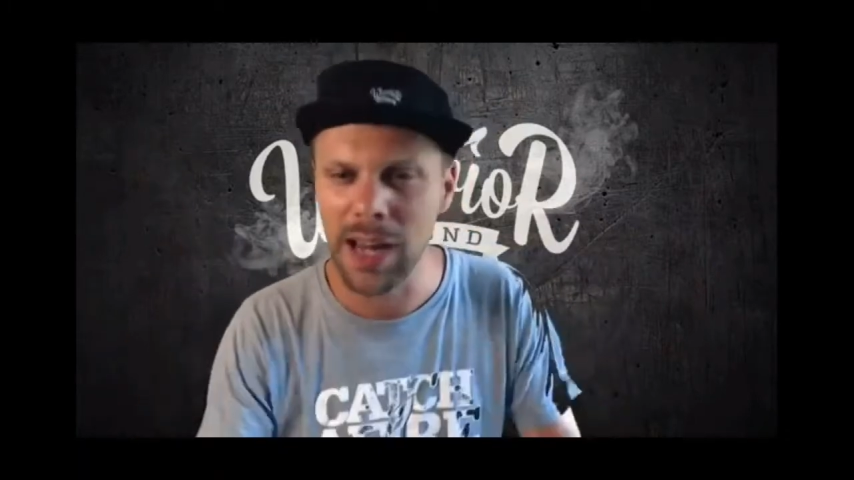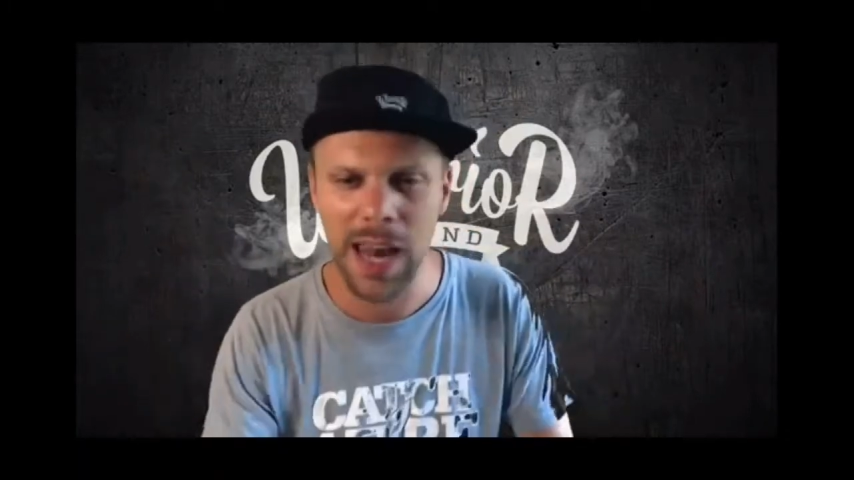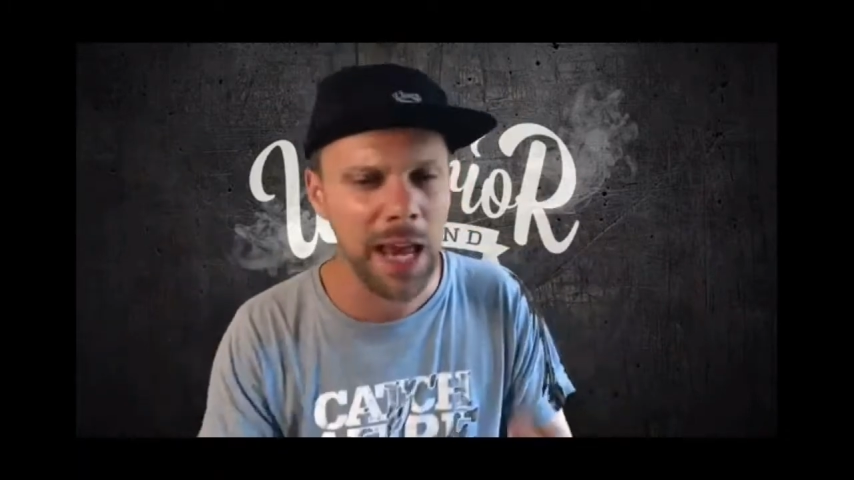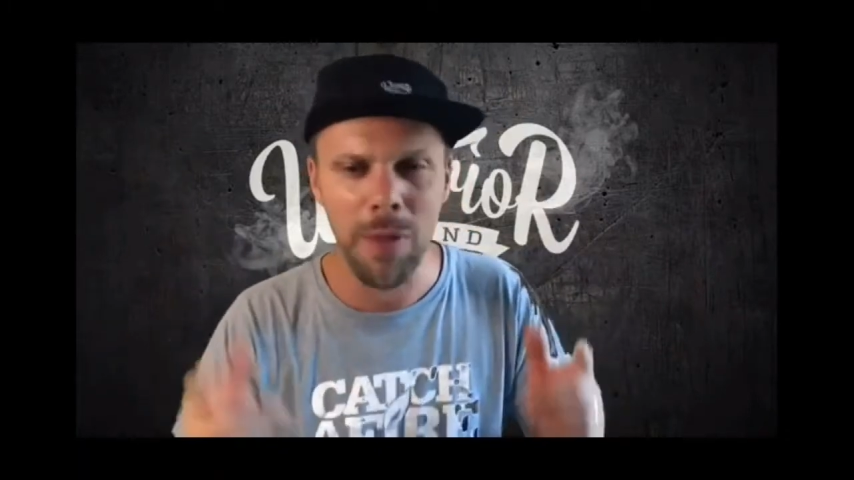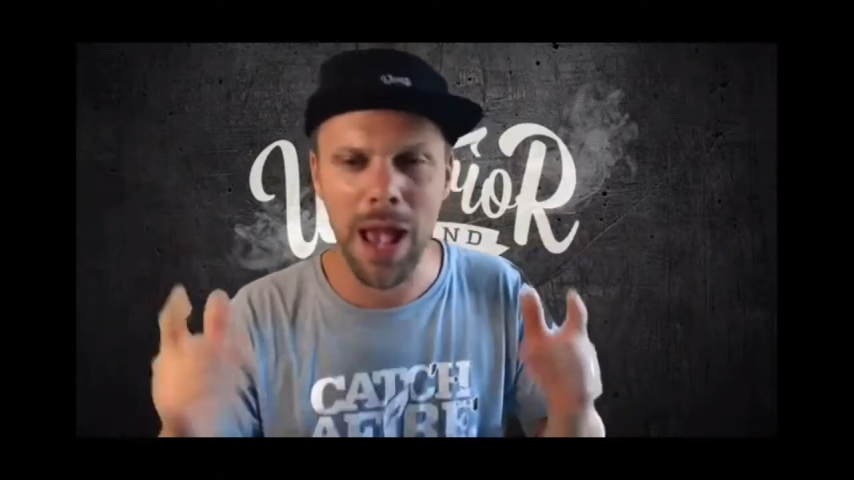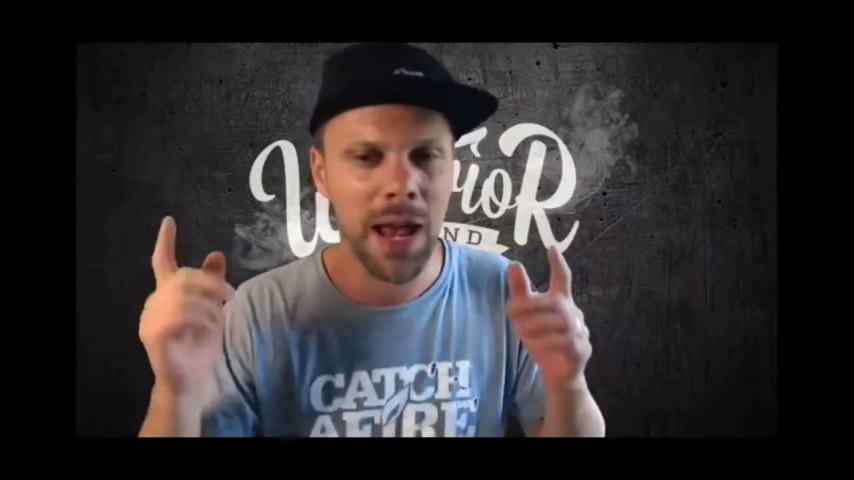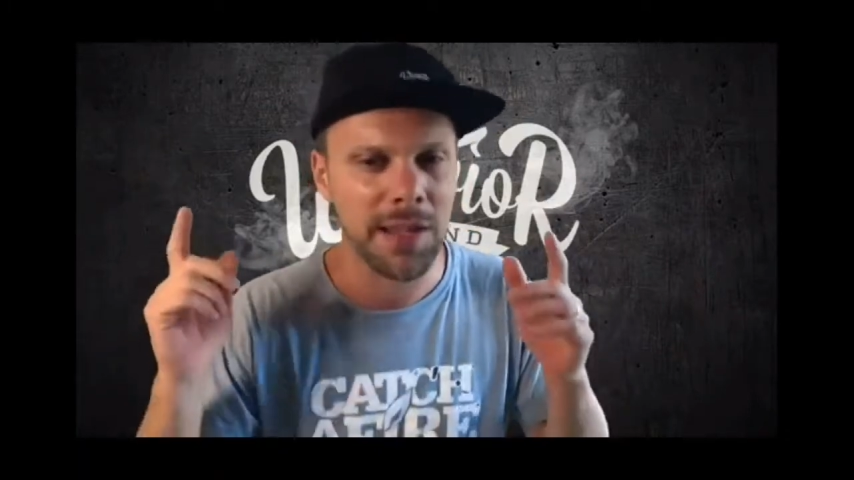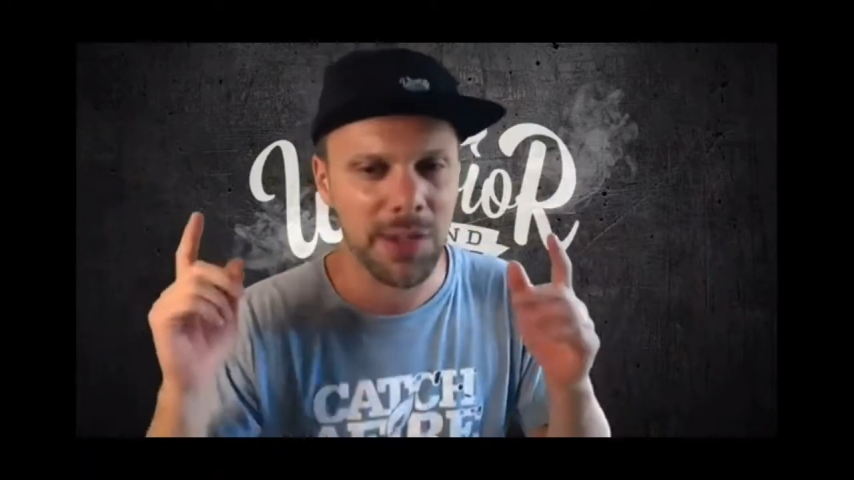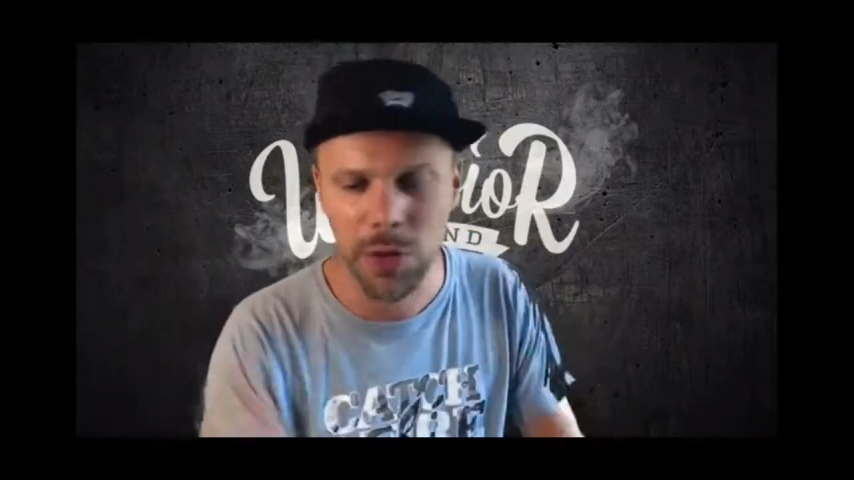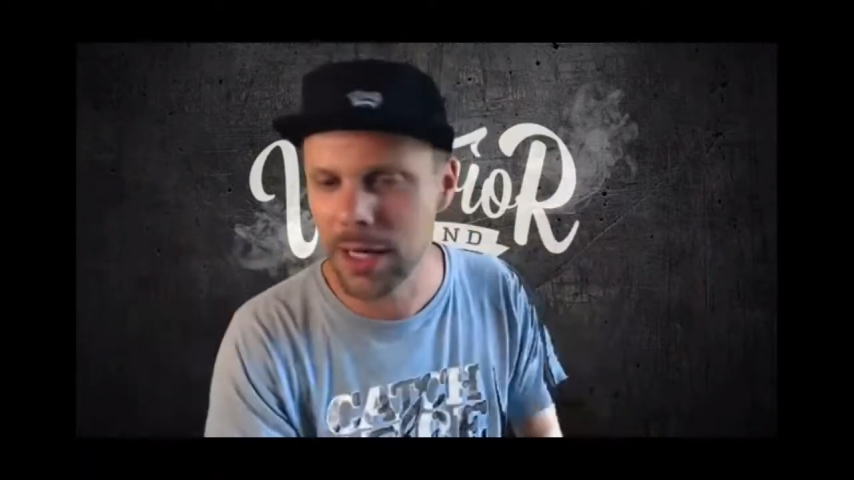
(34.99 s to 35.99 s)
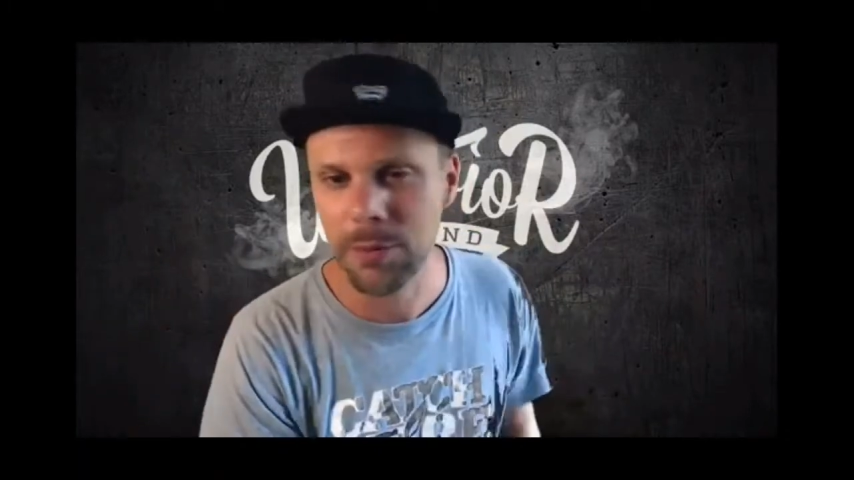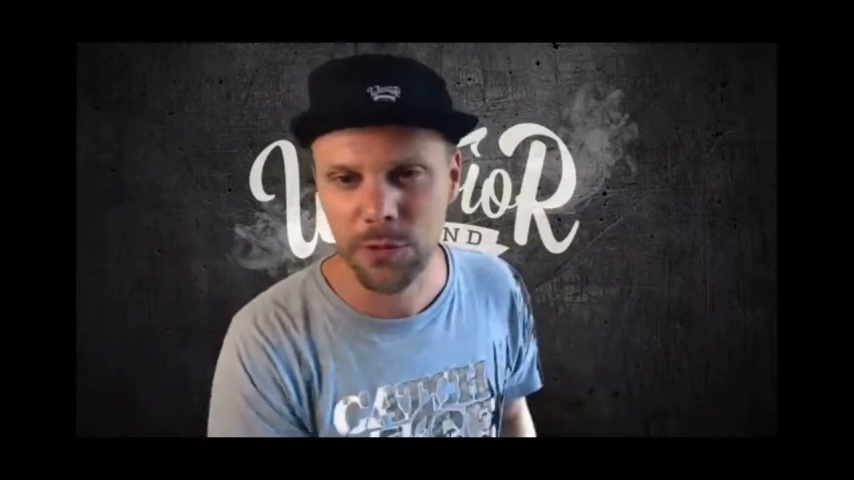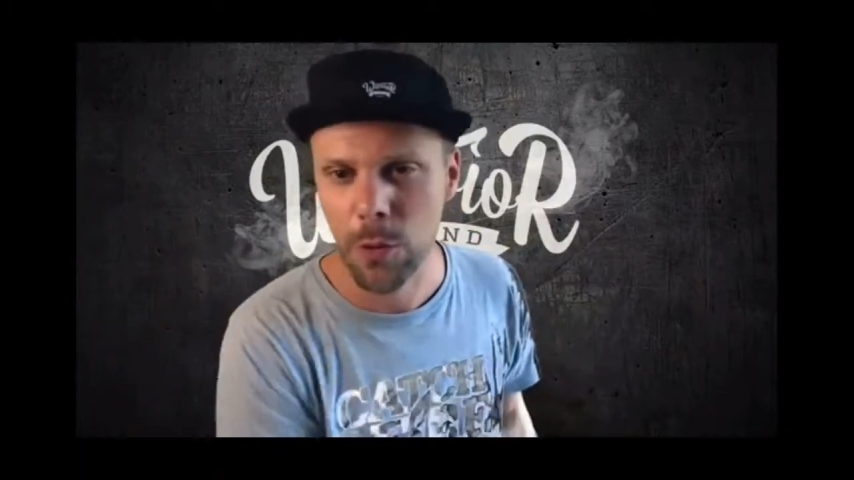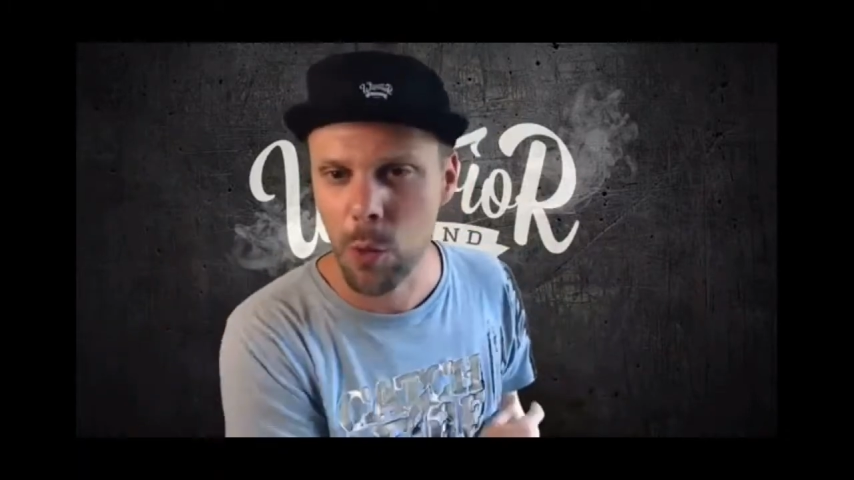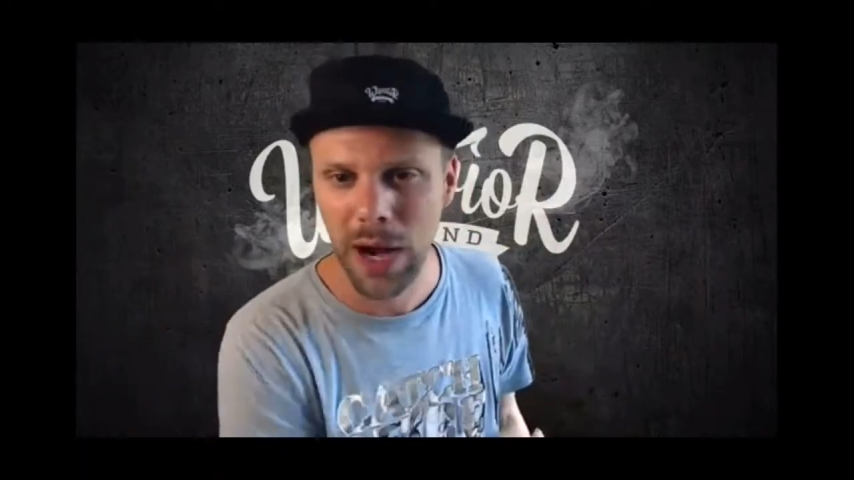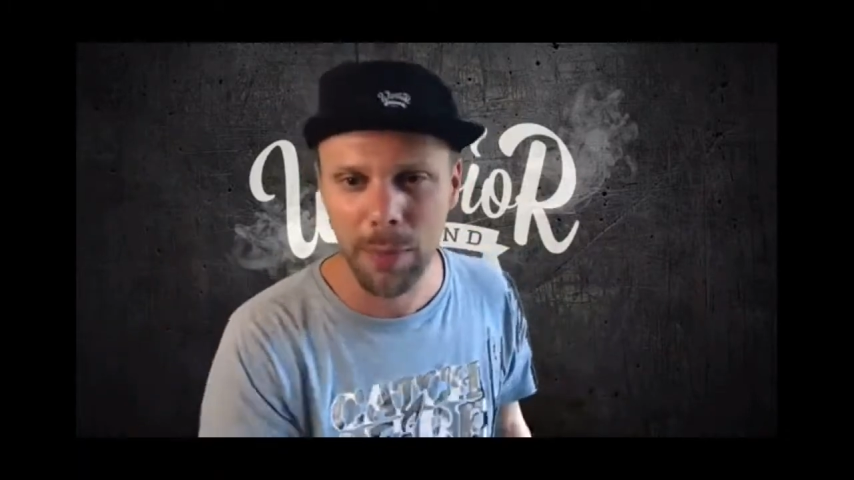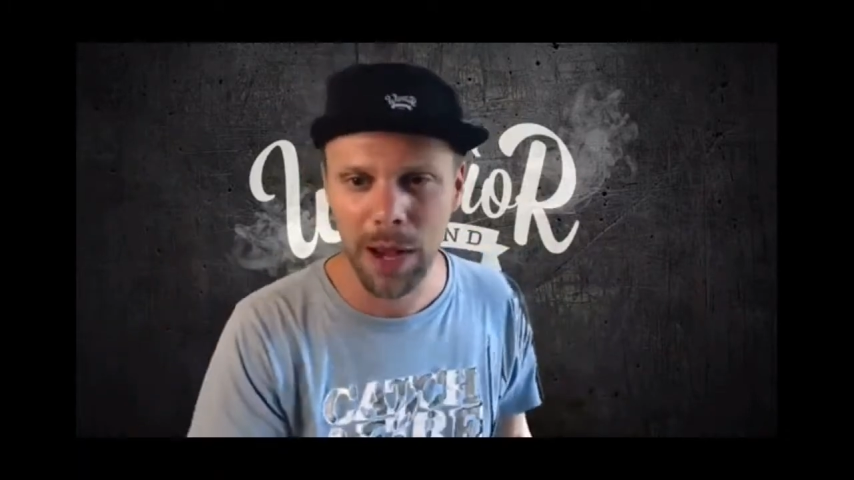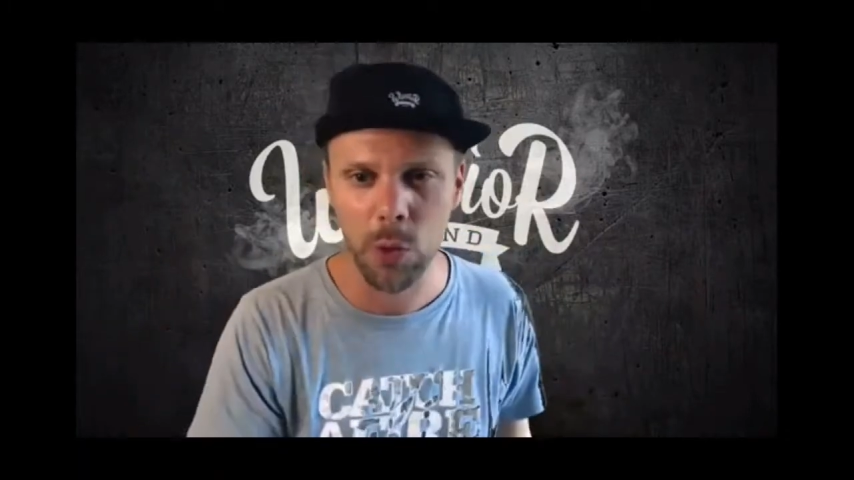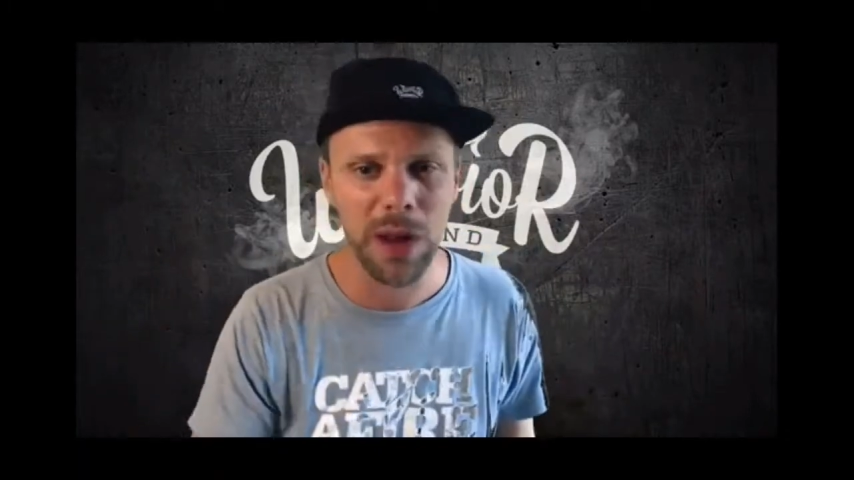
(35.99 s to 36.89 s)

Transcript: lame-ass rhythms from way back